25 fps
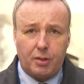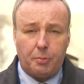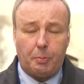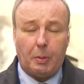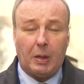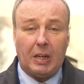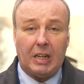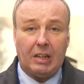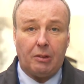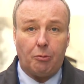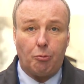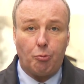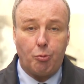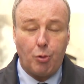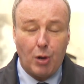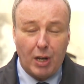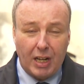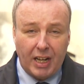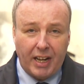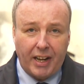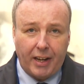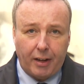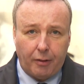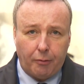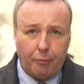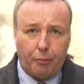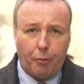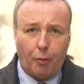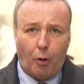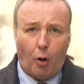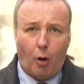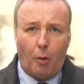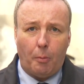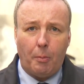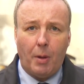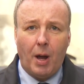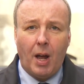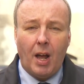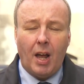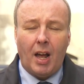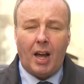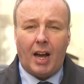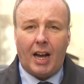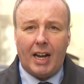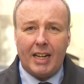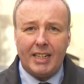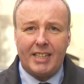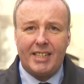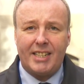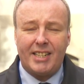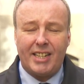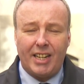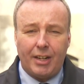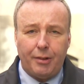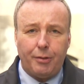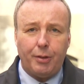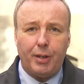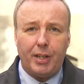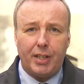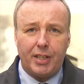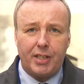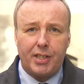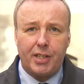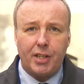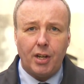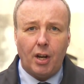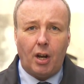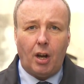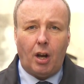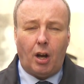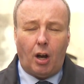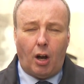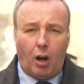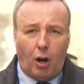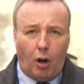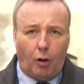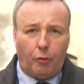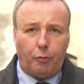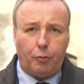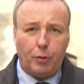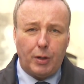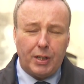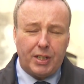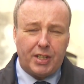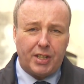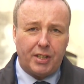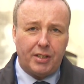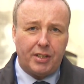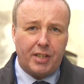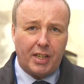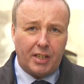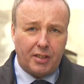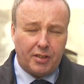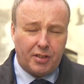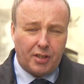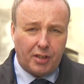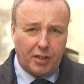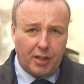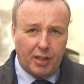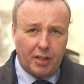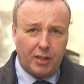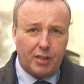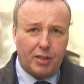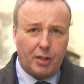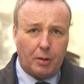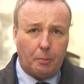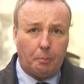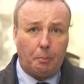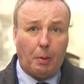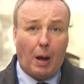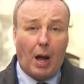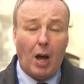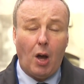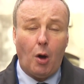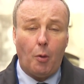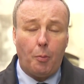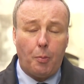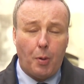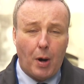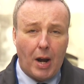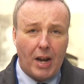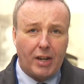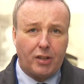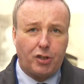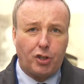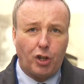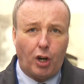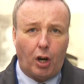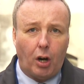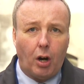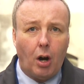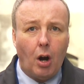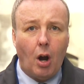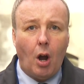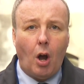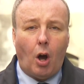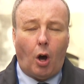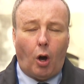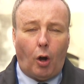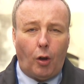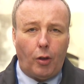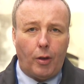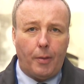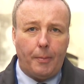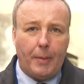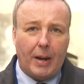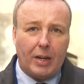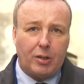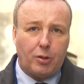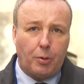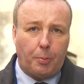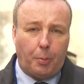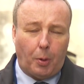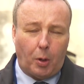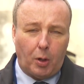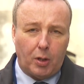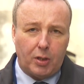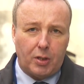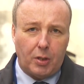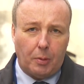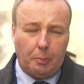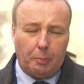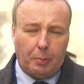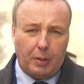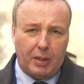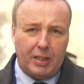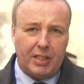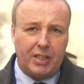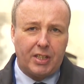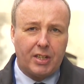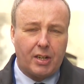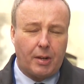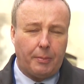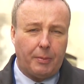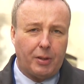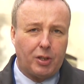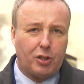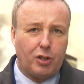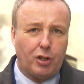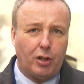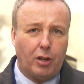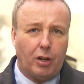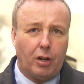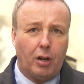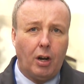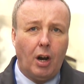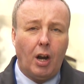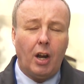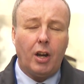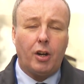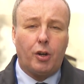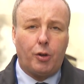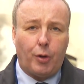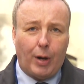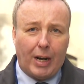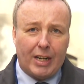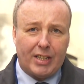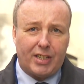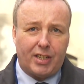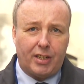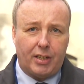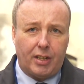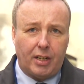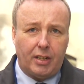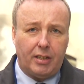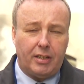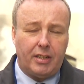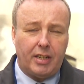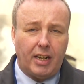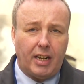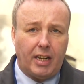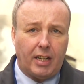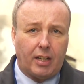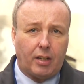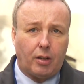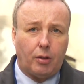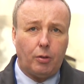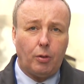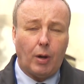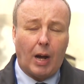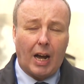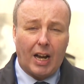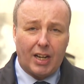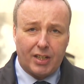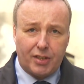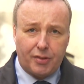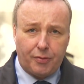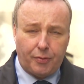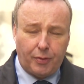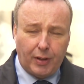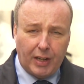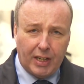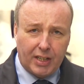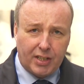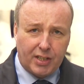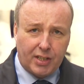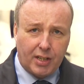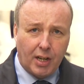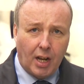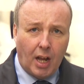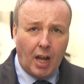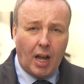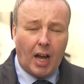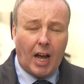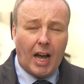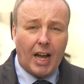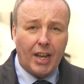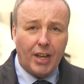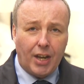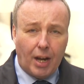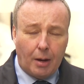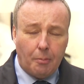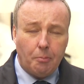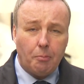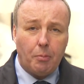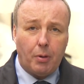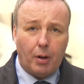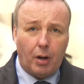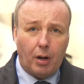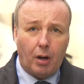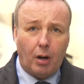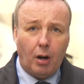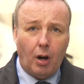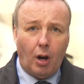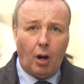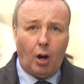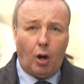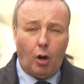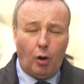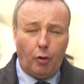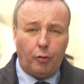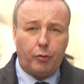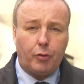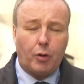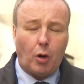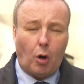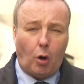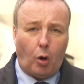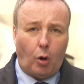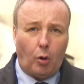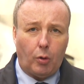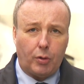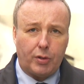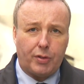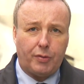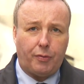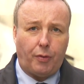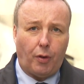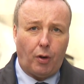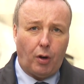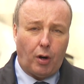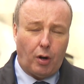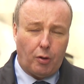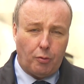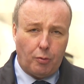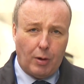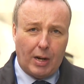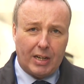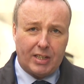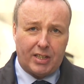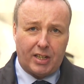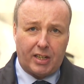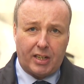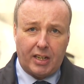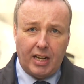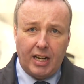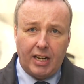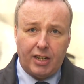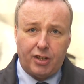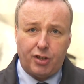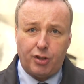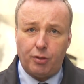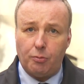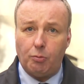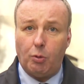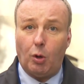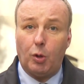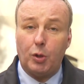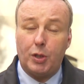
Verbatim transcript: It's been reeling from a series of recent incidents and piled pressure on the Metropolitan Police Commissioner, Cressida Dick, who has faced a number of calls for her resignation.